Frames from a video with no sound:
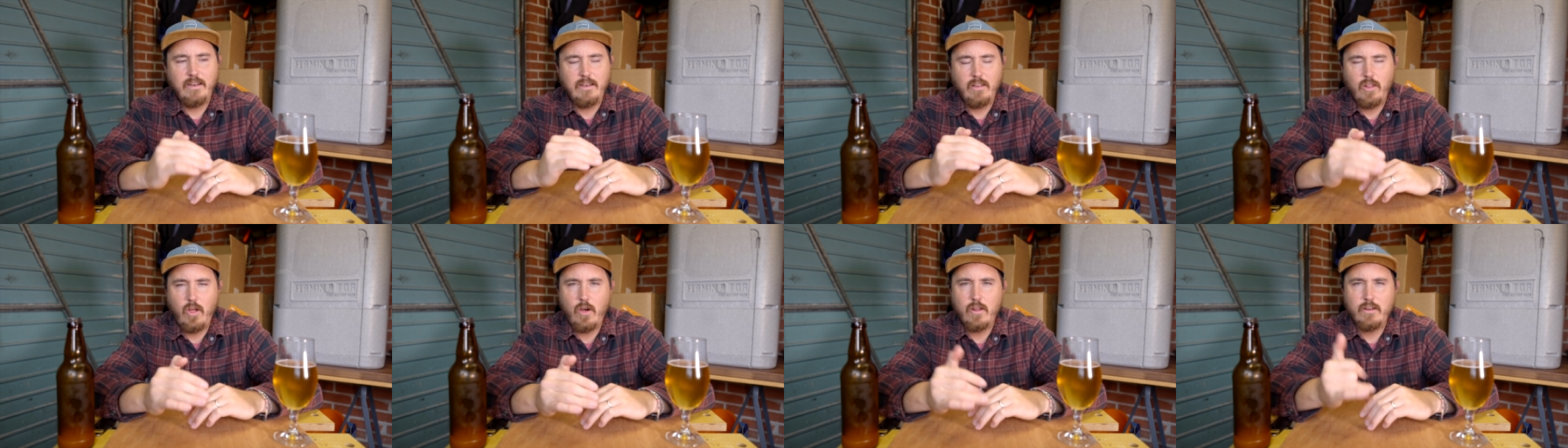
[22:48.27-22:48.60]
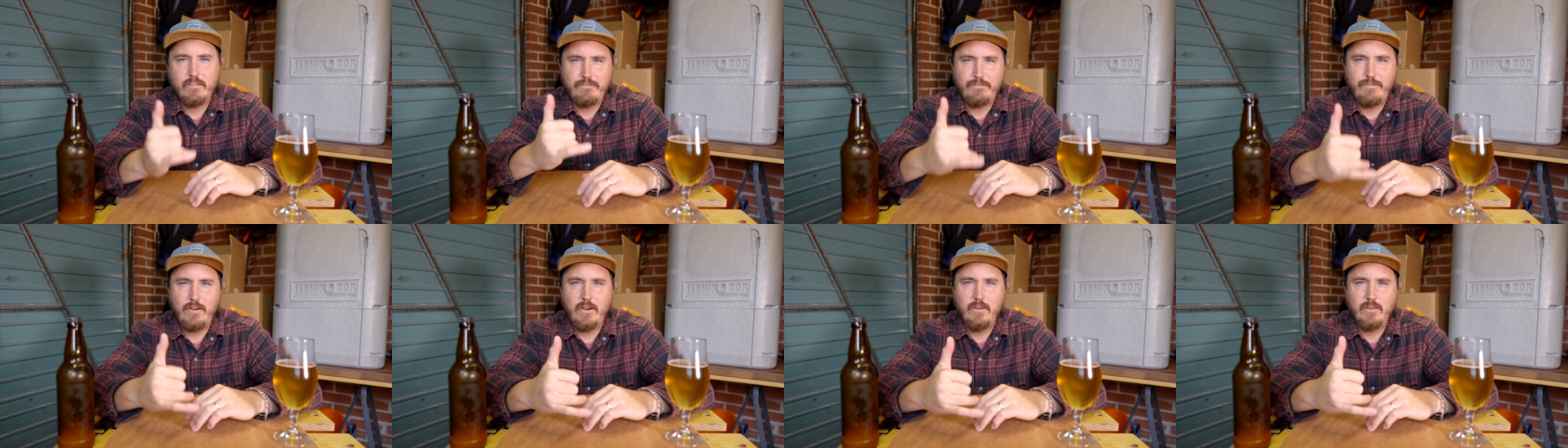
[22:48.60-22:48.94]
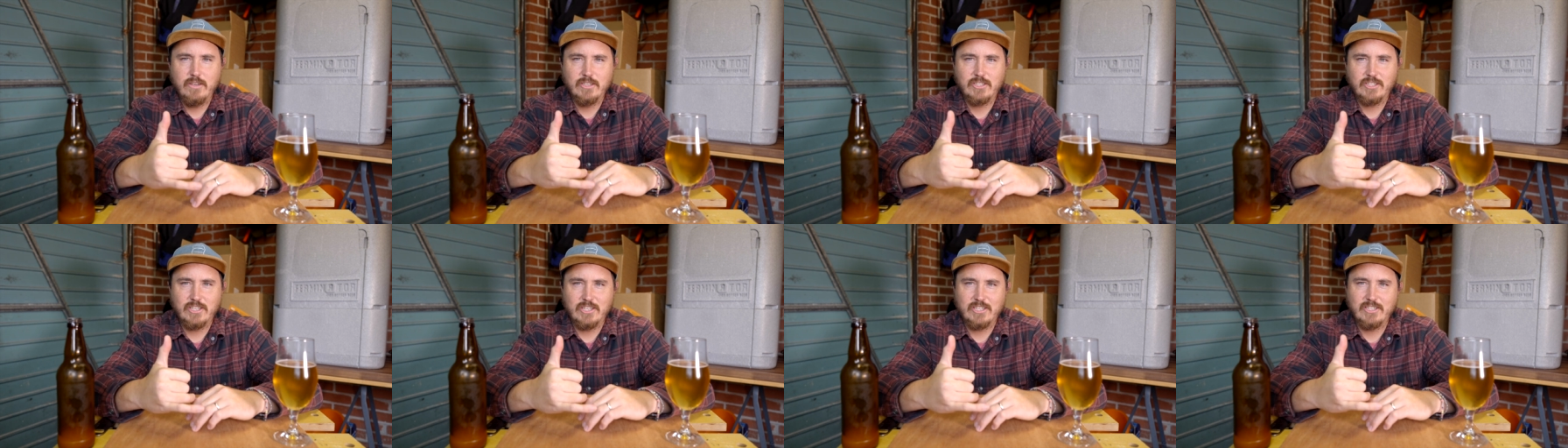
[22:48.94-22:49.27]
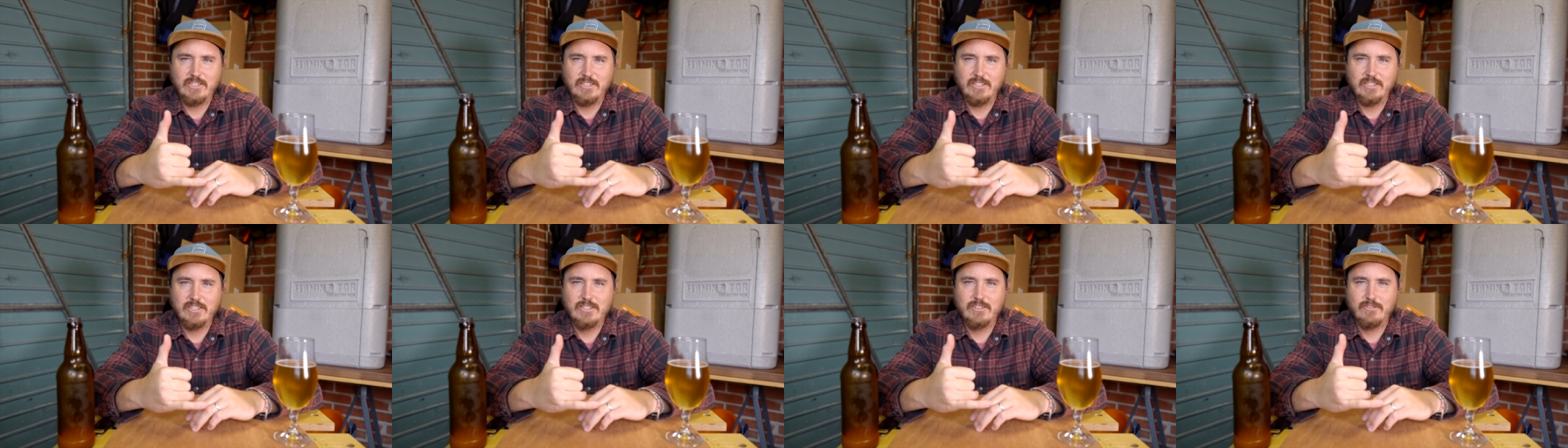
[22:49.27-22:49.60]
lot of phone
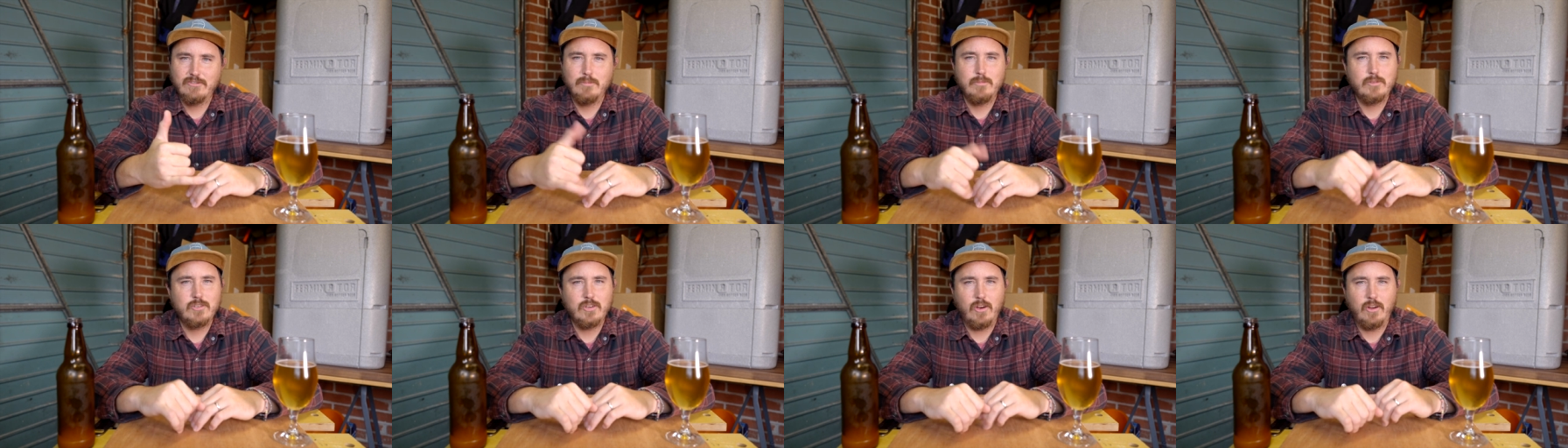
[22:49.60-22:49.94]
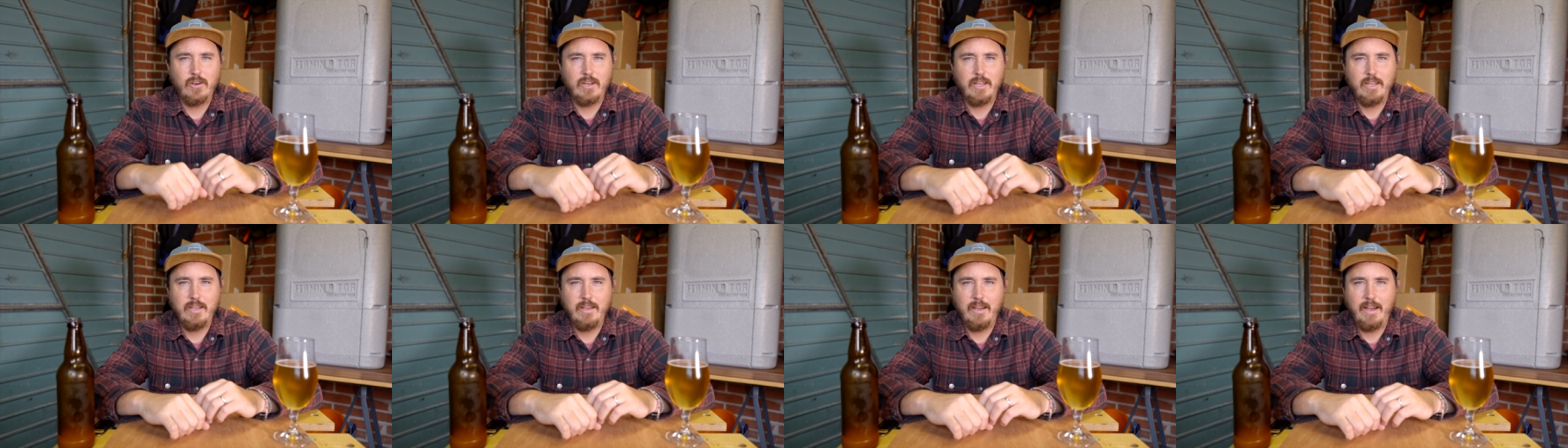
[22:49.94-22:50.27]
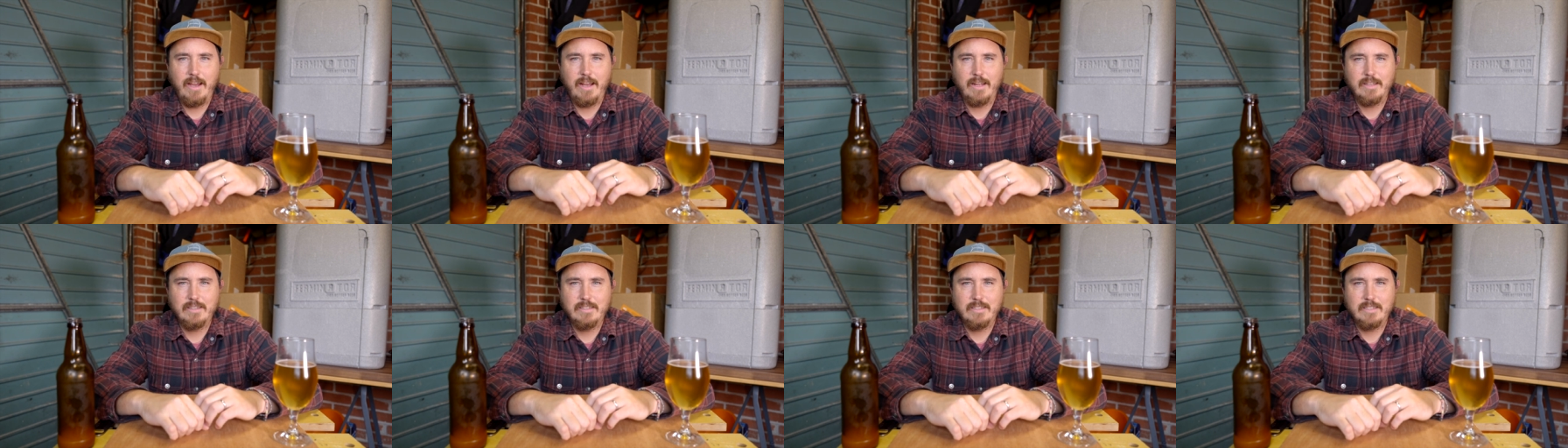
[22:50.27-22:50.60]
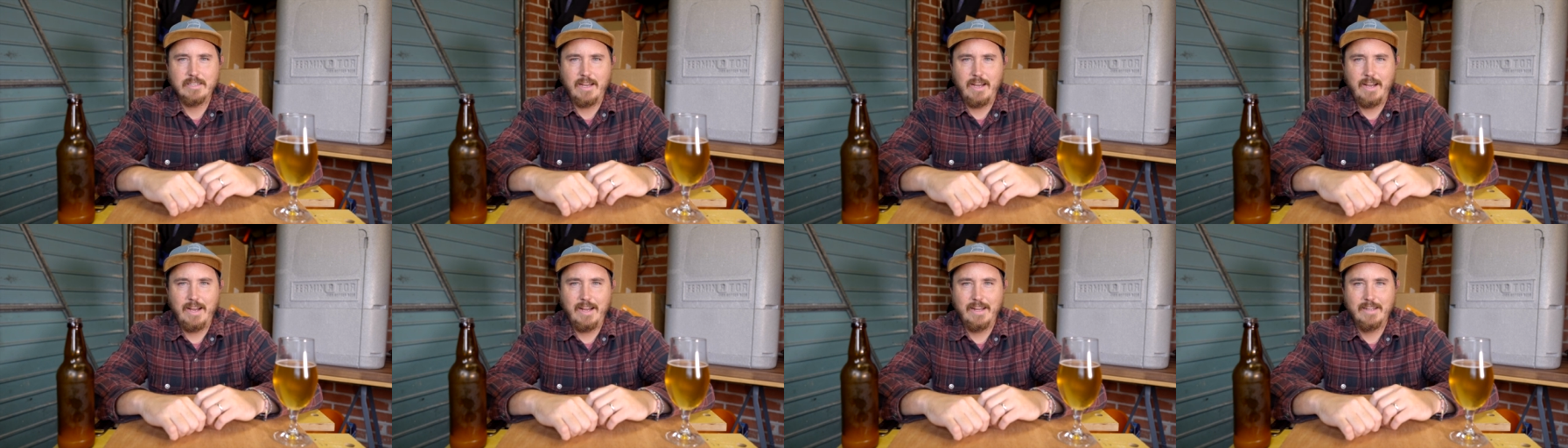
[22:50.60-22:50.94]
assistance from Johnny at
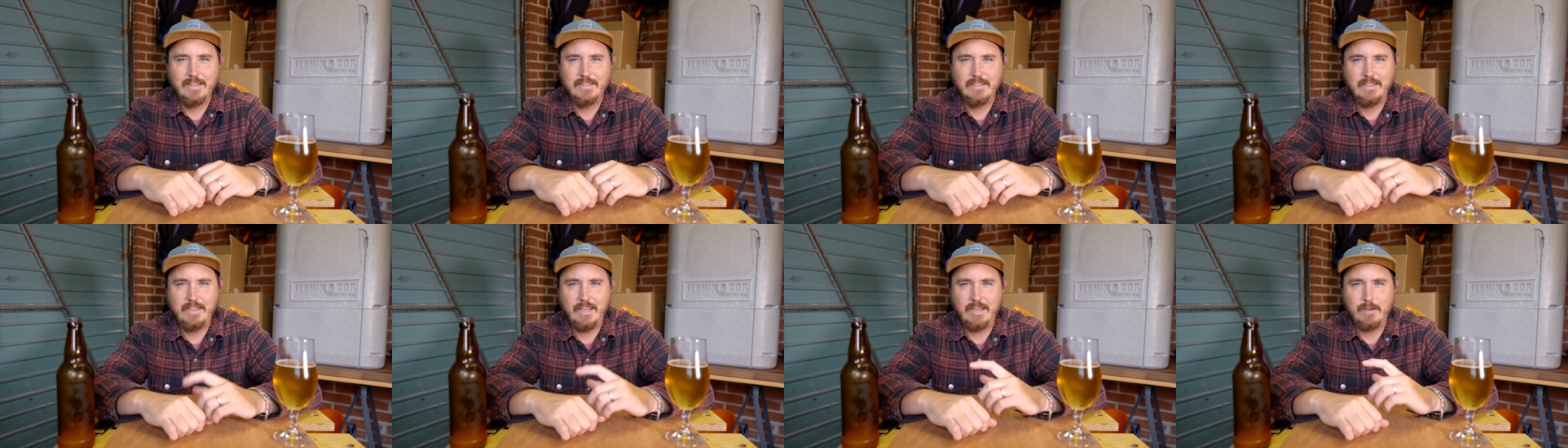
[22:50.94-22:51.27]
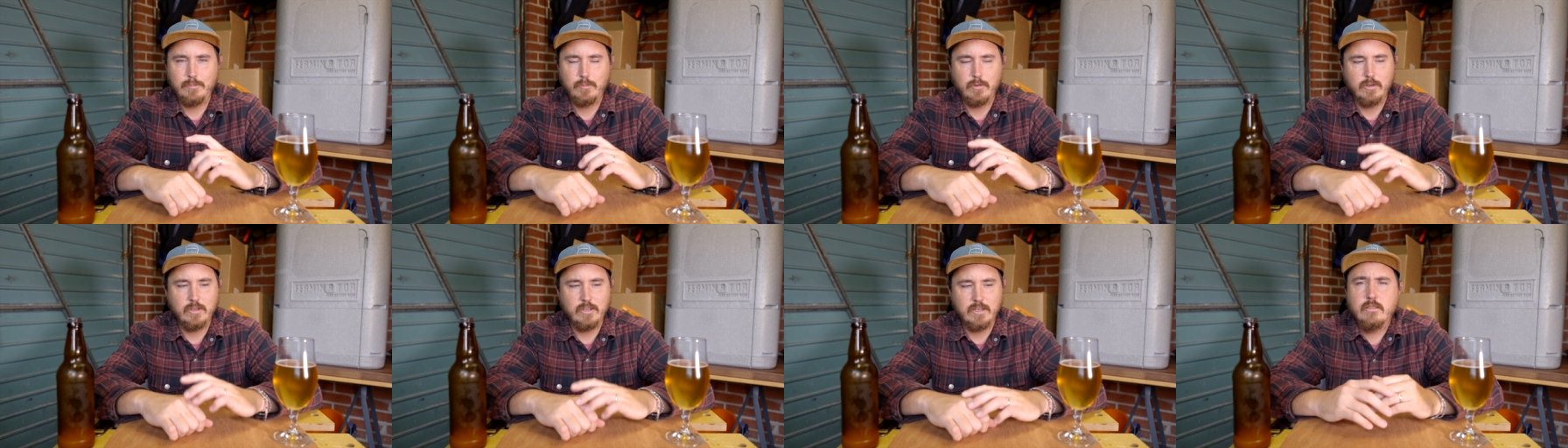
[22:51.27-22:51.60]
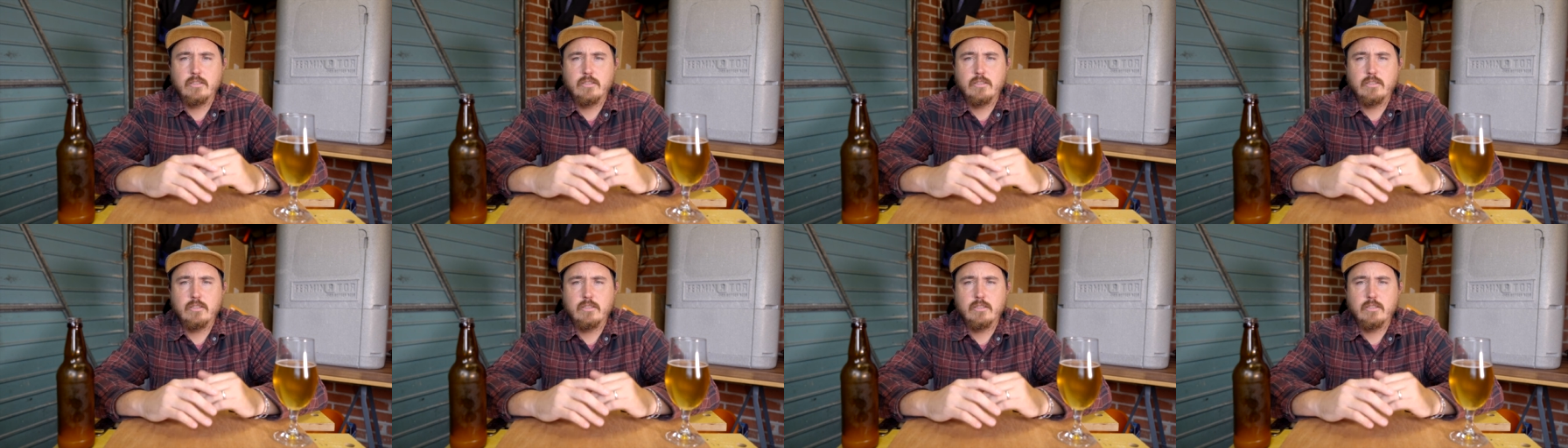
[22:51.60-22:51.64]
uh, Get a Brewed.